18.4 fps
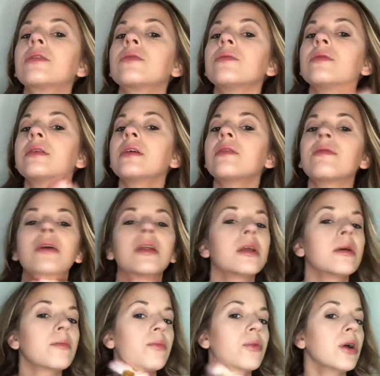So instead of
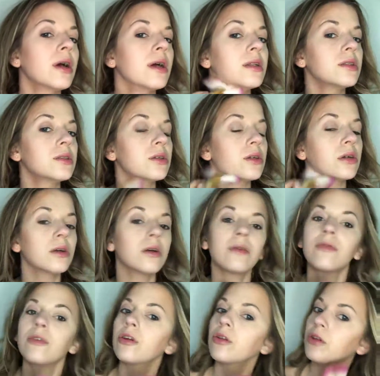getting
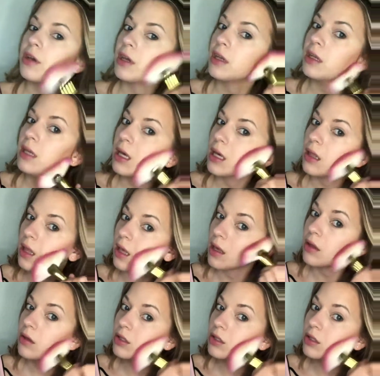bronzer, if you're looking to get like